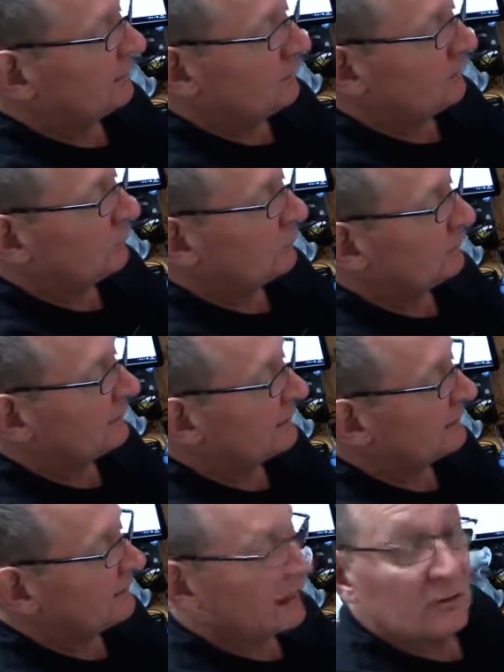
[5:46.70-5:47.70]
old
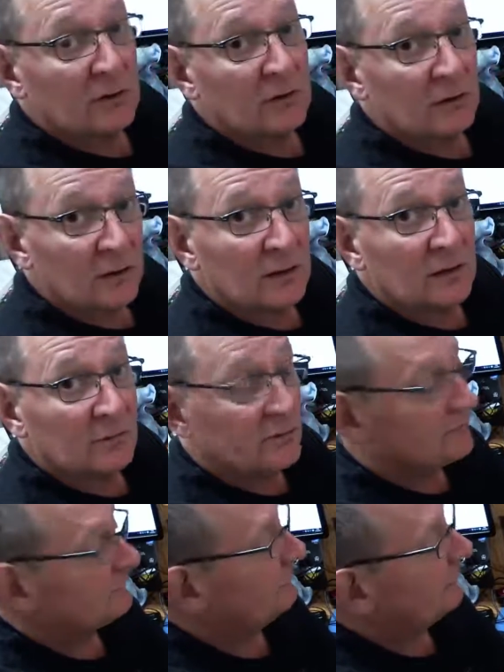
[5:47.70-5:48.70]
nitrile
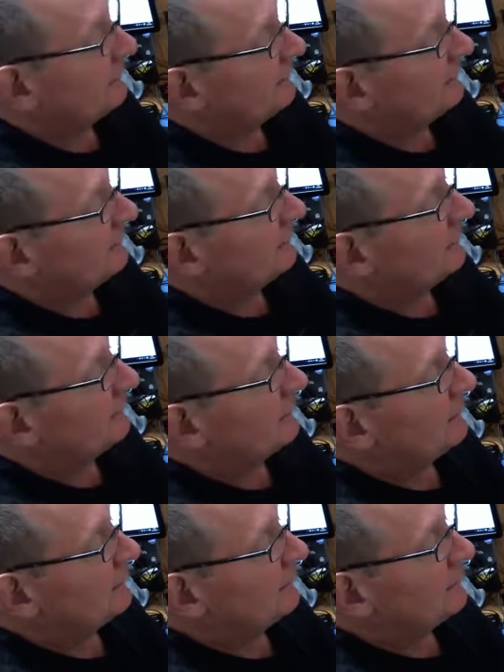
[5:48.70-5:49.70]
gloves.
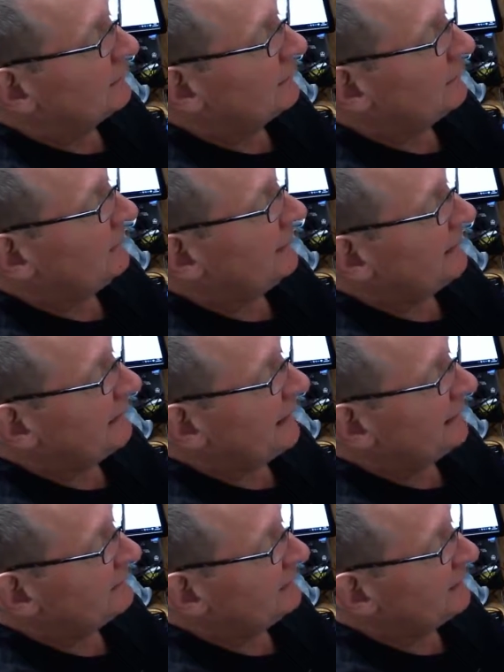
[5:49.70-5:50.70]
You're looking
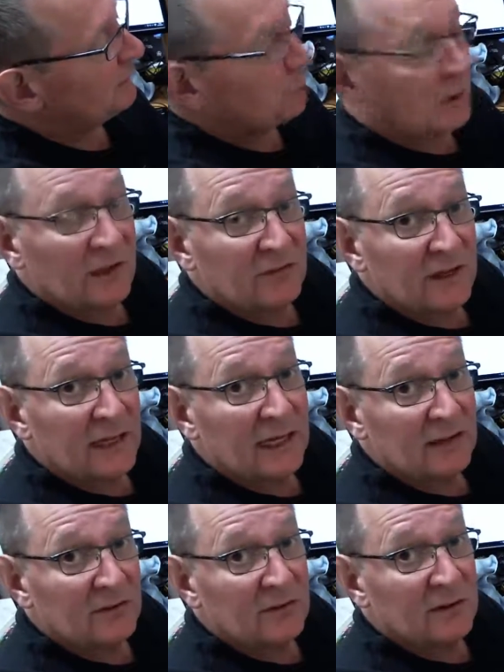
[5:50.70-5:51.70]
at the plus
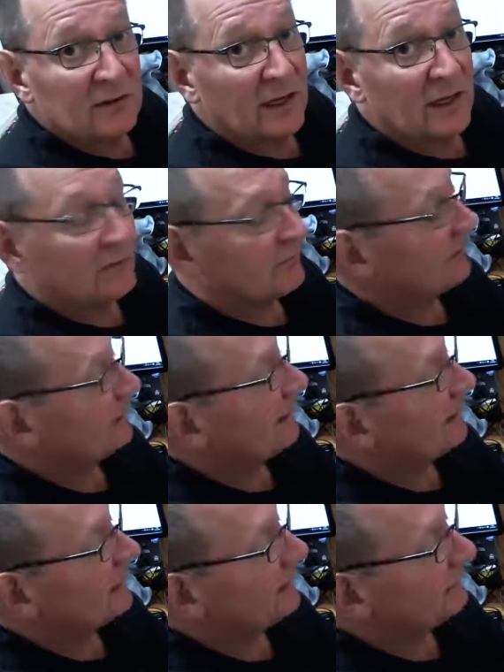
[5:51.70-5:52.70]
X side of the
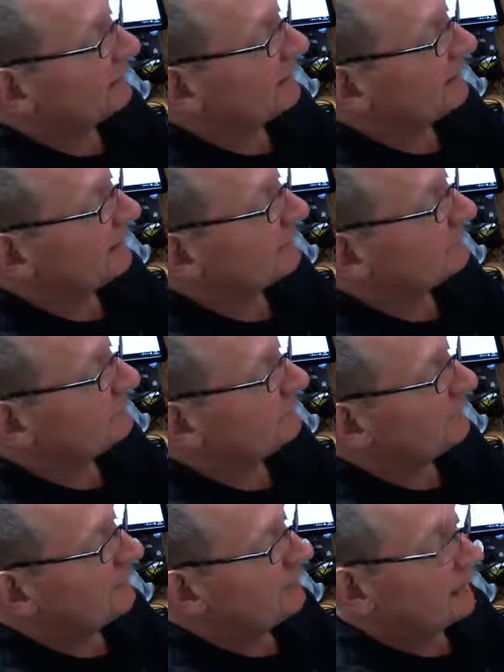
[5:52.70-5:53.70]
satellite right now.
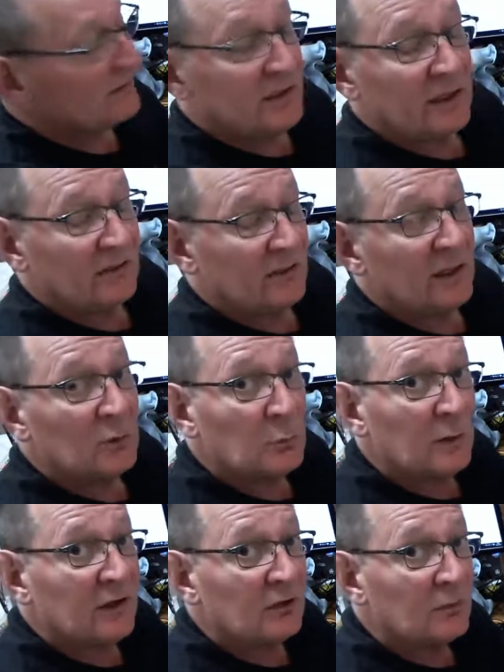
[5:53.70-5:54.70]
As you can see, it's
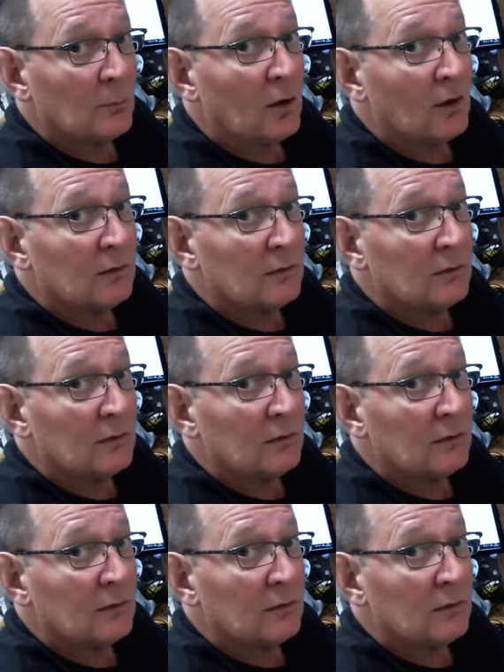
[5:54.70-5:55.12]
pretty small.